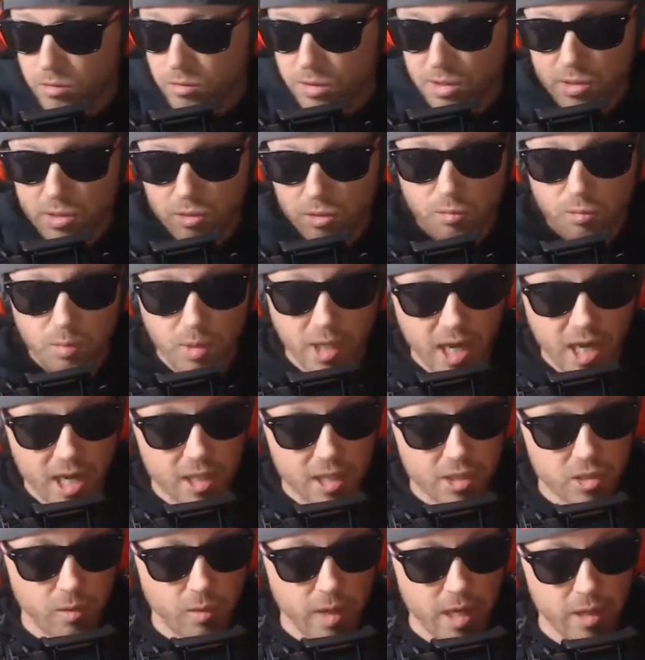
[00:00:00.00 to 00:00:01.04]
you handle this group
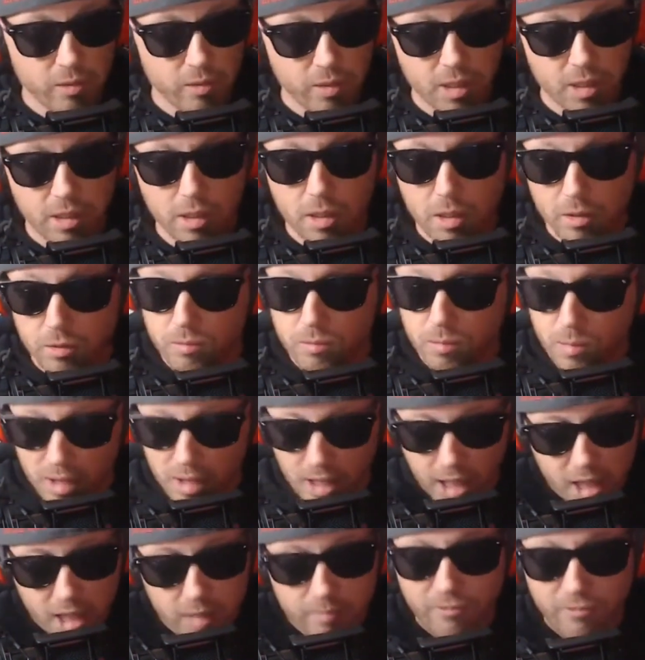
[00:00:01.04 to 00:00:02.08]
of guys, you handle, you know,
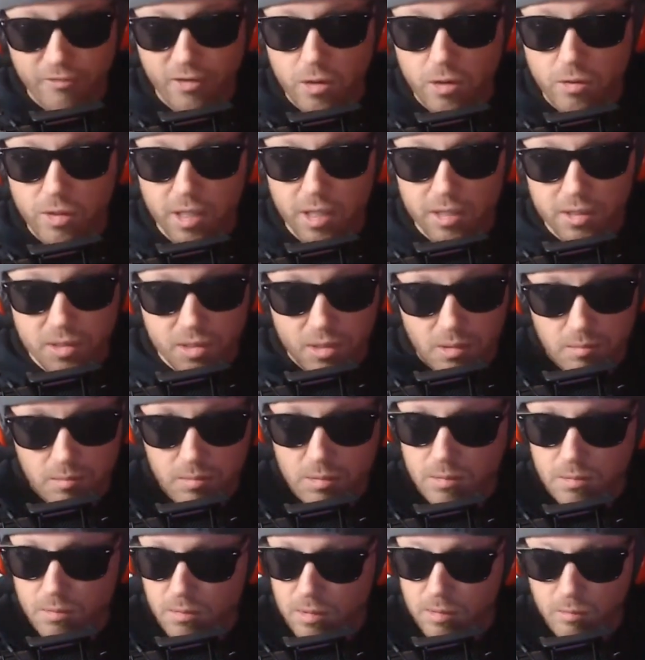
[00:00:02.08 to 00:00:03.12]
get them focused
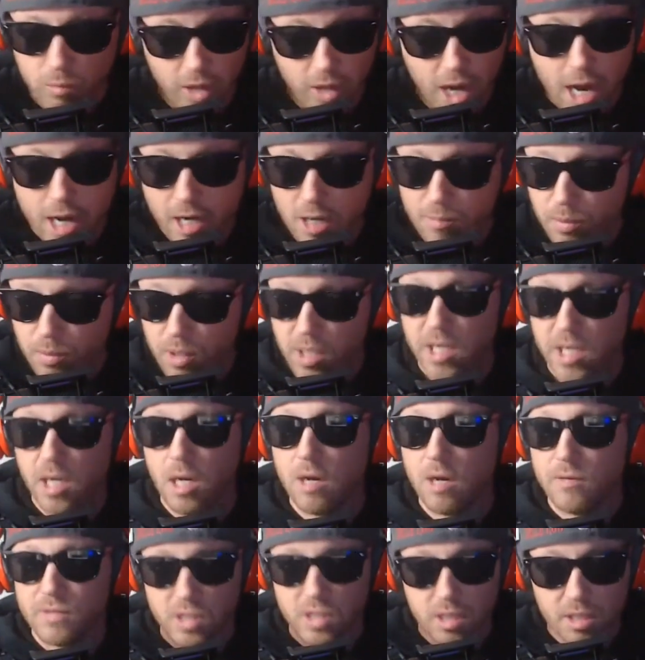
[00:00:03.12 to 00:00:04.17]
we're not in the
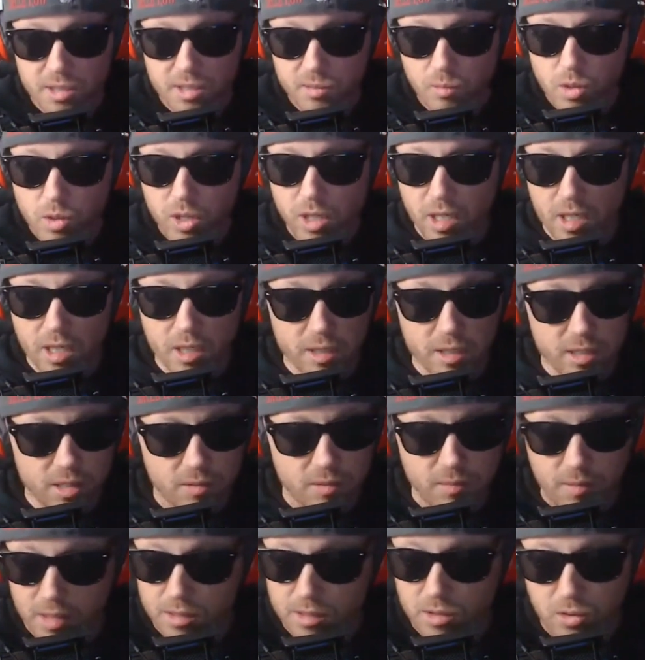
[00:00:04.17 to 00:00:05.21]
playoffs. It is what it is.
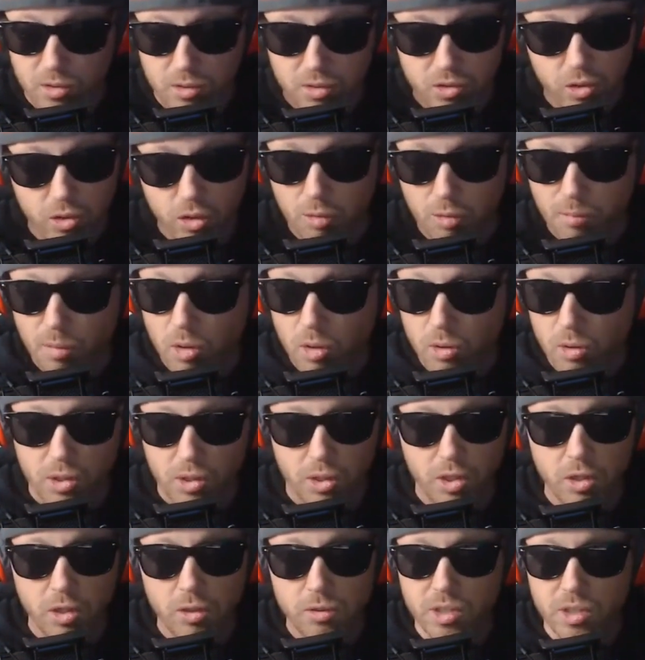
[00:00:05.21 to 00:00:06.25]
It's the Sugar Bowl. It's a
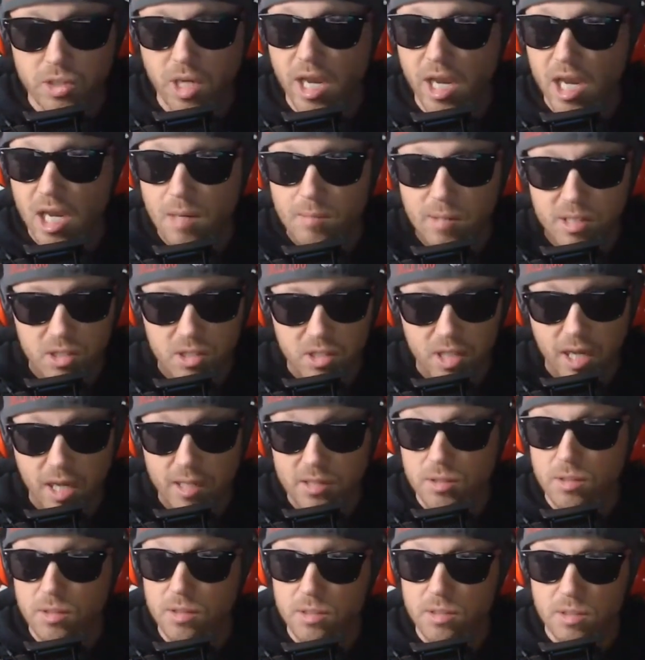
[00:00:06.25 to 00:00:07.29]
huge game. It's
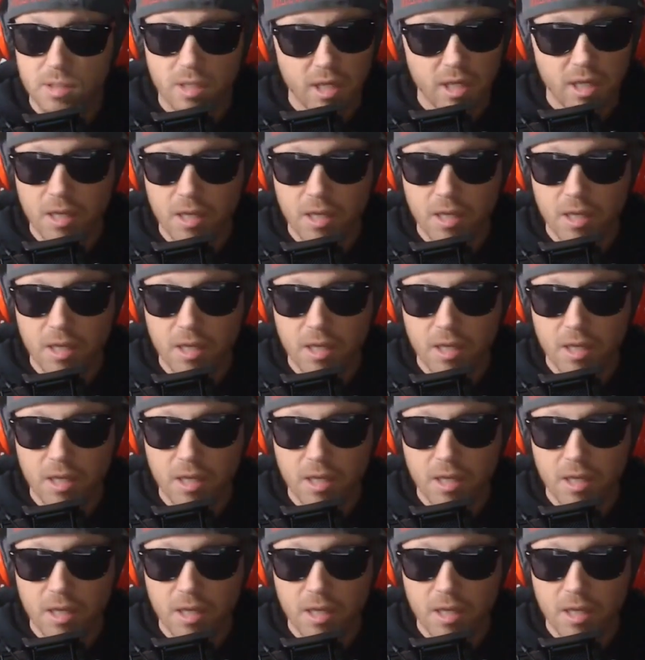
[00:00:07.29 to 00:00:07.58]
Texas.